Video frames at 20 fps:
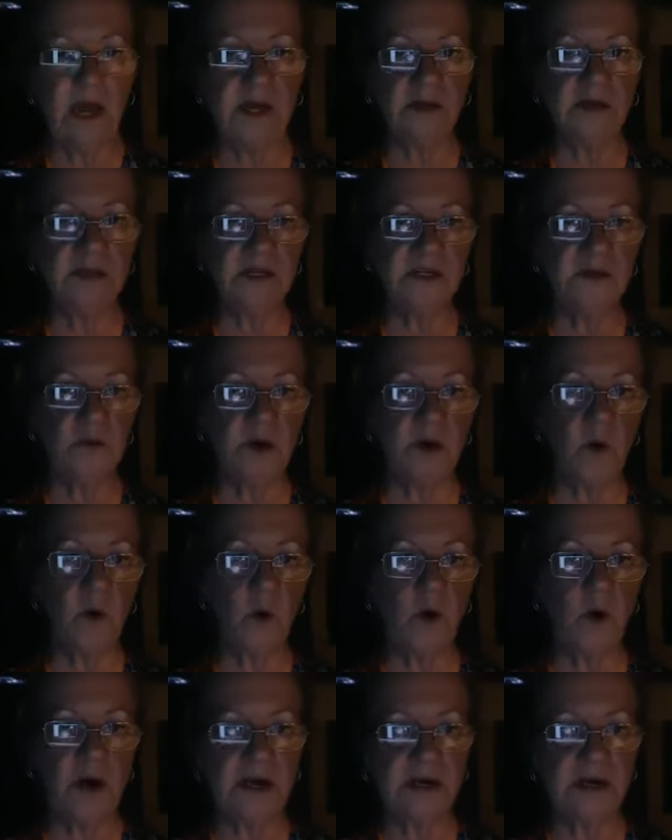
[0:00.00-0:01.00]
this
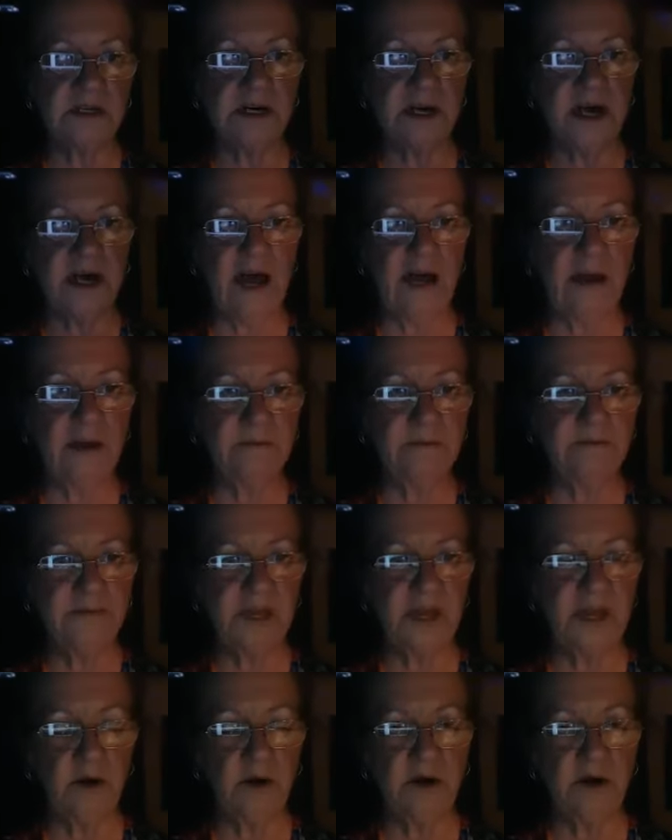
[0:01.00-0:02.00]
recording today,
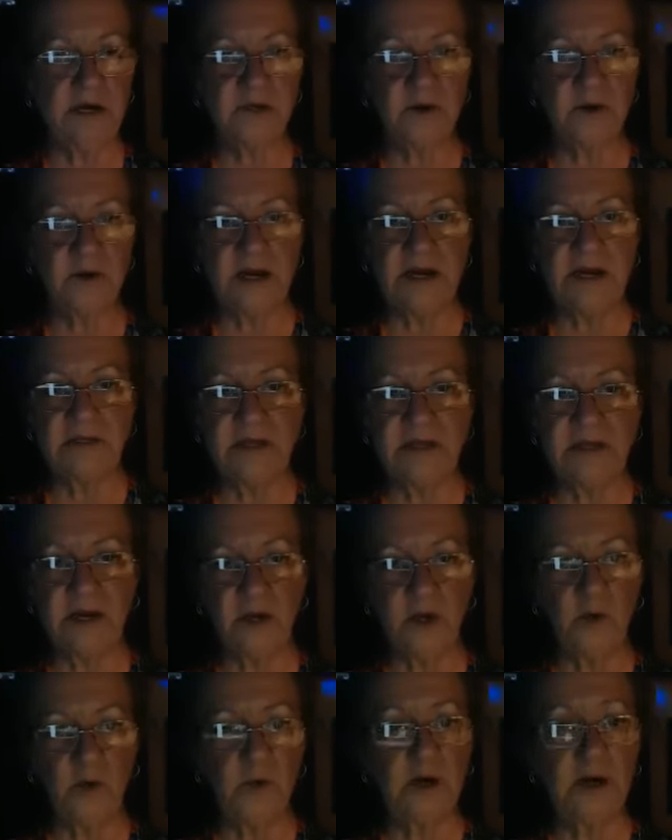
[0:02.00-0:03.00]
Kyra, is there anything
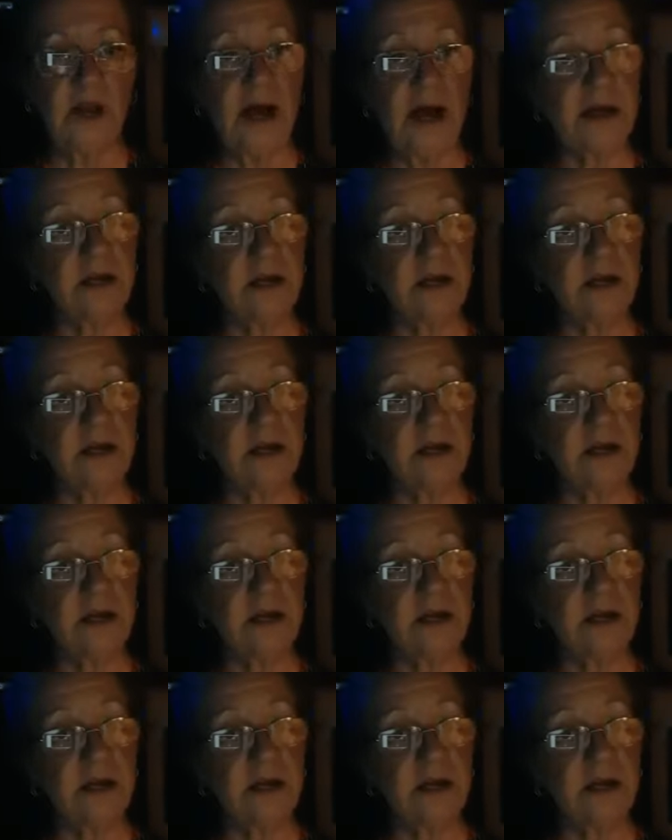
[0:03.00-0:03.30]
you would like to